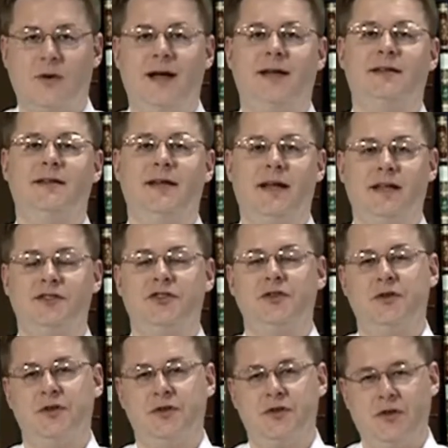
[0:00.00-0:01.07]
correct. Yes,
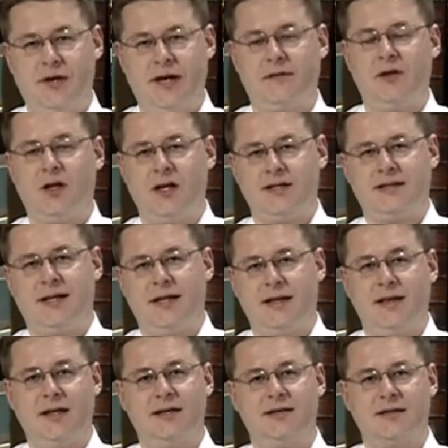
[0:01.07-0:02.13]
you do have laws
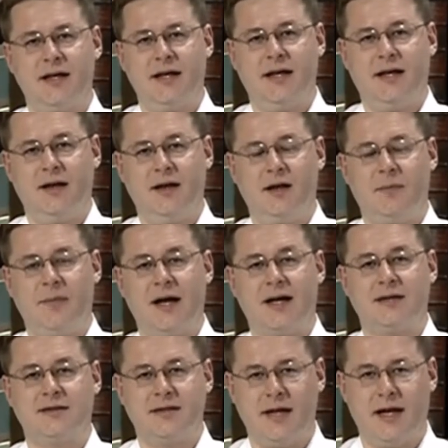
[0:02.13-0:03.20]
like this in
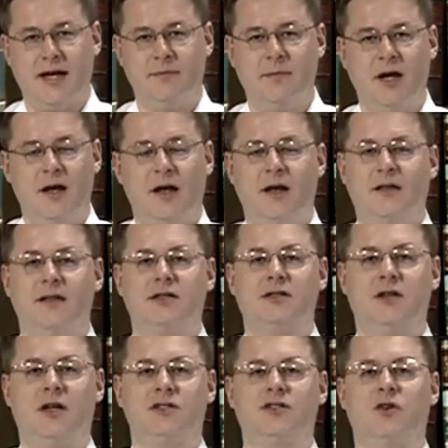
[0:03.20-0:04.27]
Pakistan.
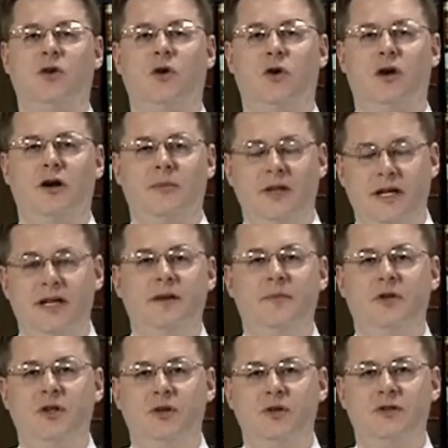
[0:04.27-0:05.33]
These laws are horribly
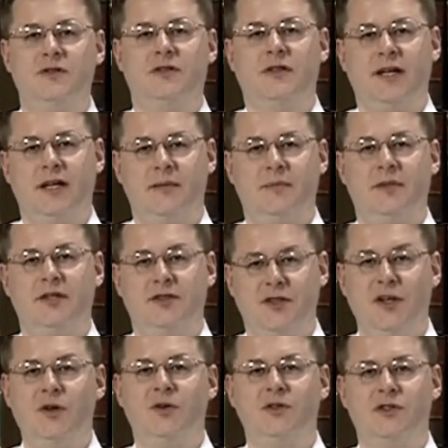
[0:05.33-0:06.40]
abused and
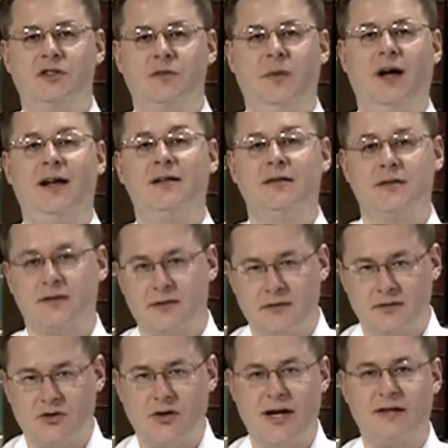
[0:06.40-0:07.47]
misused, but
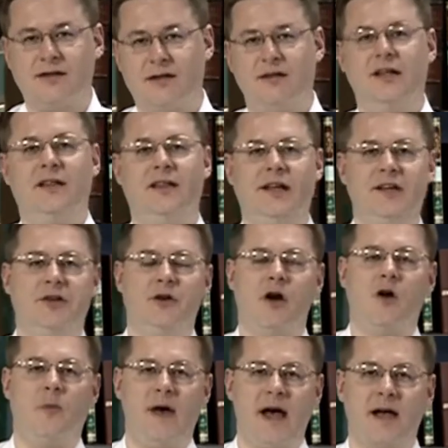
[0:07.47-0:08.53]
tragically, they do
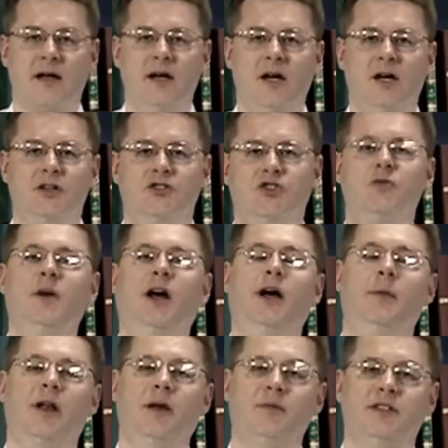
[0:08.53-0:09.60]
go back to
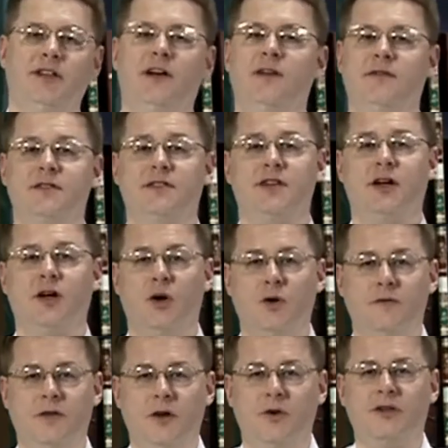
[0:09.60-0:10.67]
Muhammad himself. And
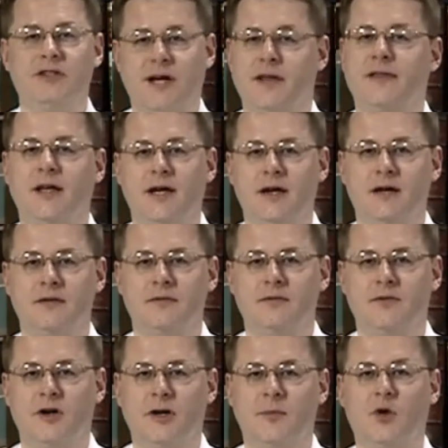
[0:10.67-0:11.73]
so, viewers out there
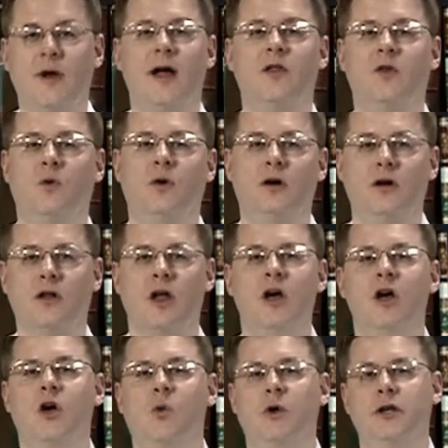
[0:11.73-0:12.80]
from around the world,
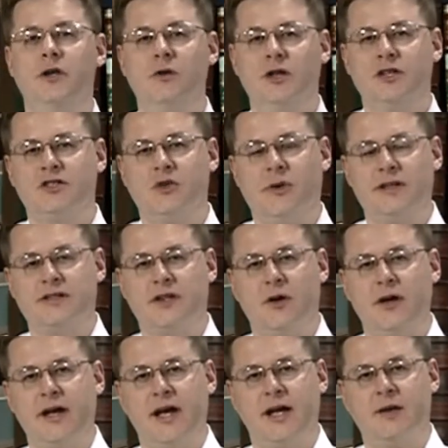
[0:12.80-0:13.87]
when you look to what's
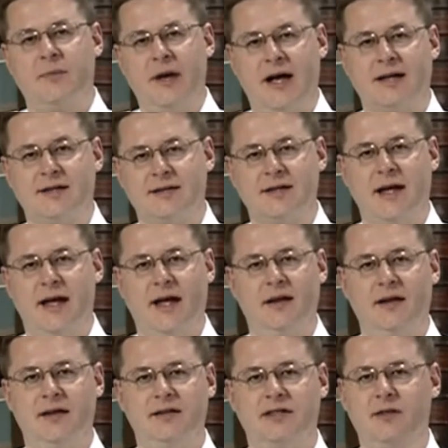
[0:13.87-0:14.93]
going on in
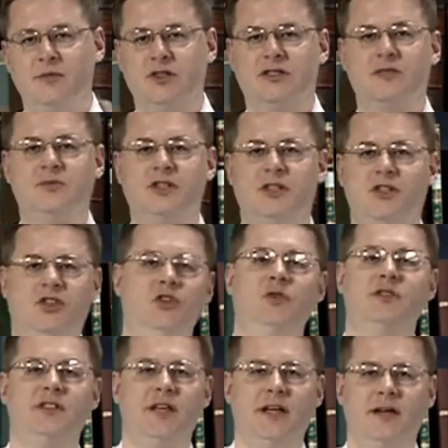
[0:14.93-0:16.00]
Pakistan and see Muslims
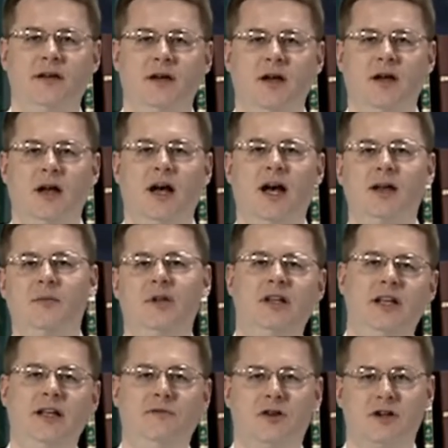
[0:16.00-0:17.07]
accusing
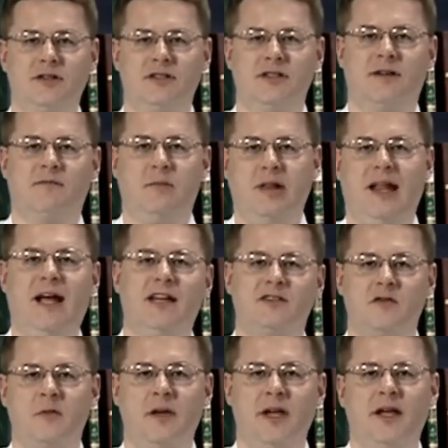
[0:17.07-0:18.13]
unbelievers of
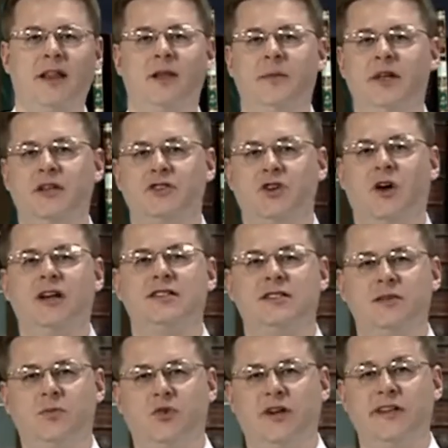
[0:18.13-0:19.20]
blasphemy and then being
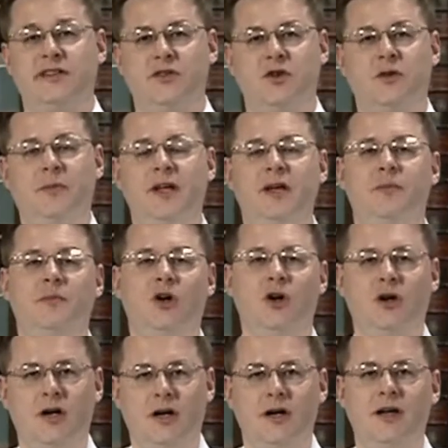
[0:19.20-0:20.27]
tossed in prison or being
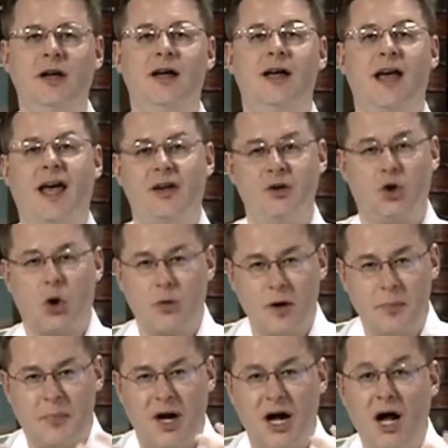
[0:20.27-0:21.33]
murdered, and you're
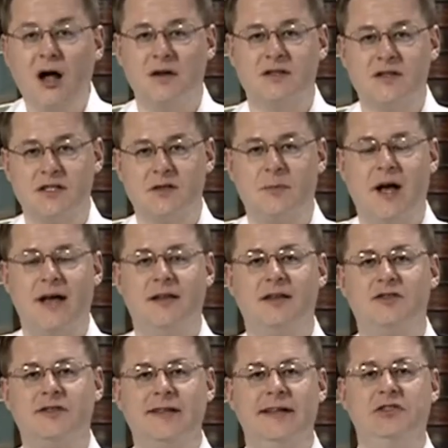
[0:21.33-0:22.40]
repulsed by
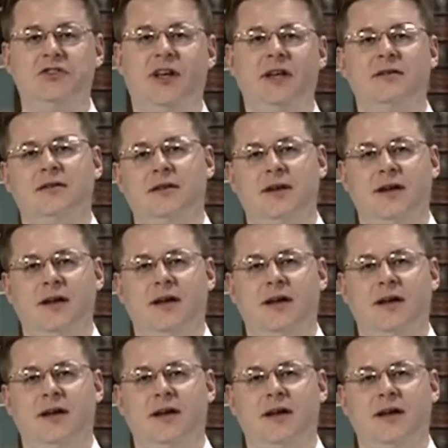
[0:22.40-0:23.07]
this teaching,